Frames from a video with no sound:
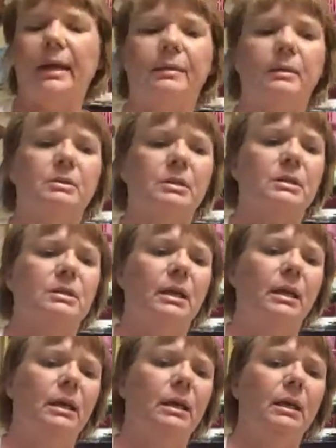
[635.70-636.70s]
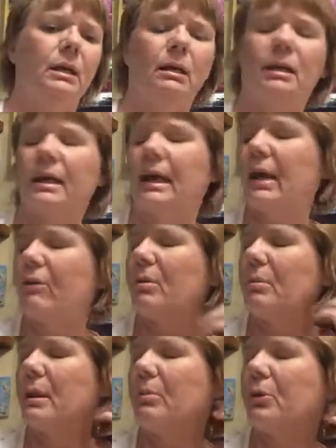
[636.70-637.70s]
And there's this lady, can't
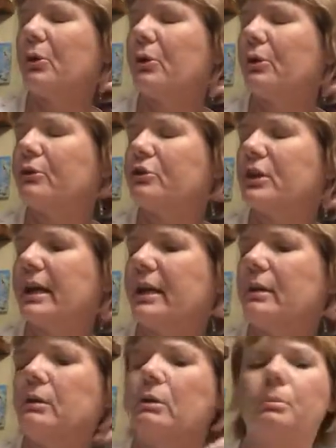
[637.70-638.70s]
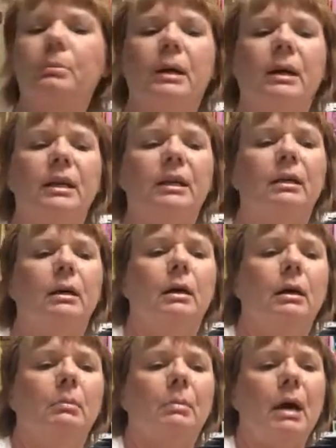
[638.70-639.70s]
remember her channel, but
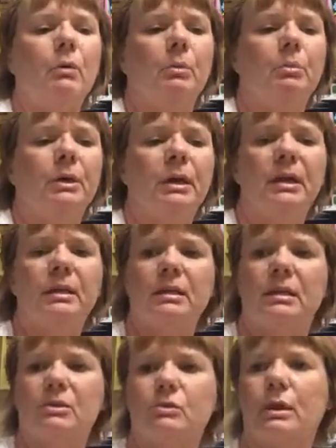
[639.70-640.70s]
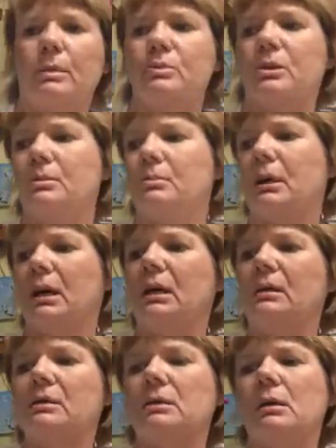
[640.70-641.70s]
I will put it in the description
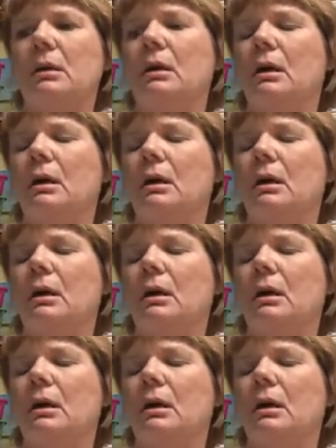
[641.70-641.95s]
box.